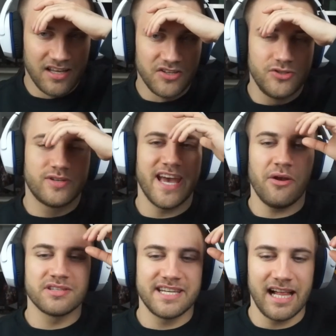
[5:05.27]
You
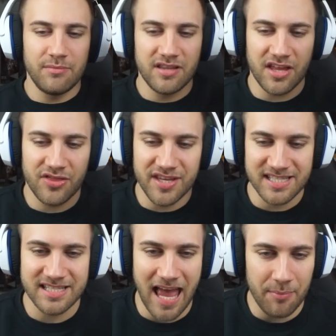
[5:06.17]
cannot tell me that
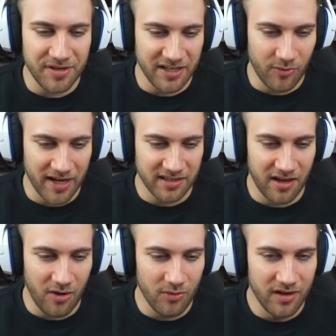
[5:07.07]
this is happening right
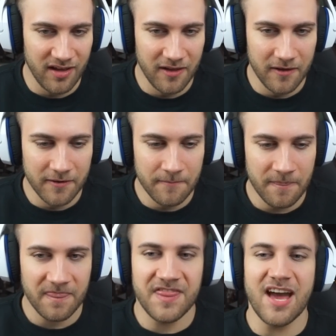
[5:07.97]
now.
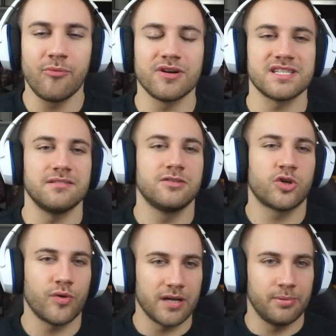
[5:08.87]
That was
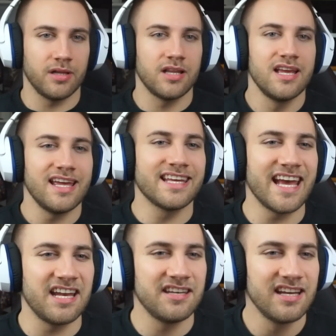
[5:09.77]
incredible.
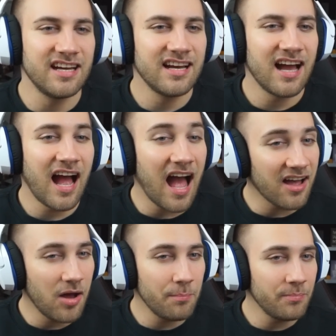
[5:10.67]
Again,
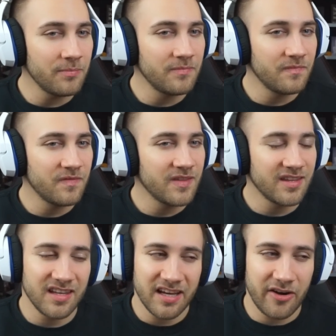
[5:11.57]
Haram,
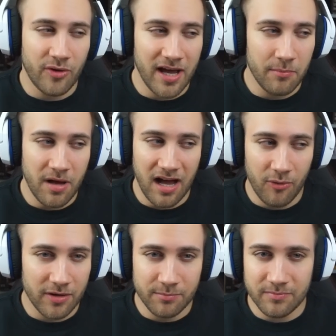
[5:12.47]
Haram,
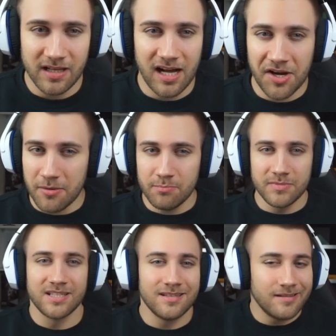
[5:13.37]
Haram,
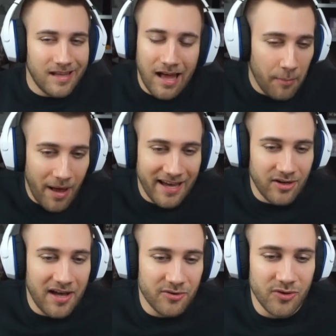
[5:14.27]
Haram. Um, I,
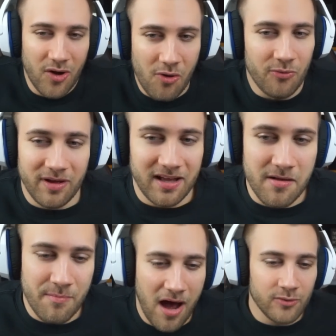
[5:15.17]
I don't know
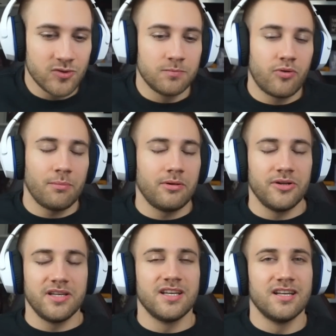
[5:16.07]
um, how to
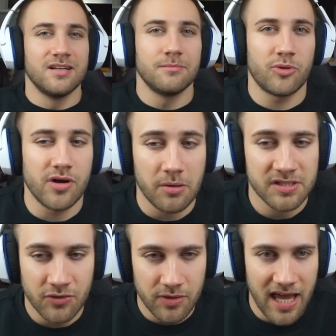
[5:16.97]
properly
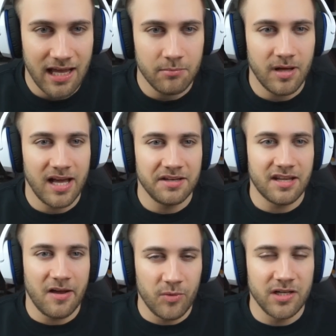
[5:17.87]
pronounce her name,
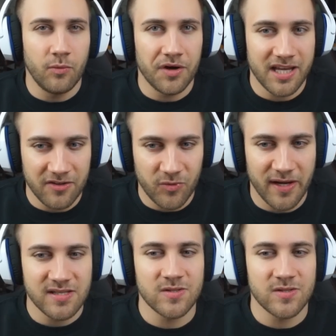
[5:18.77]
and I really want to get it right.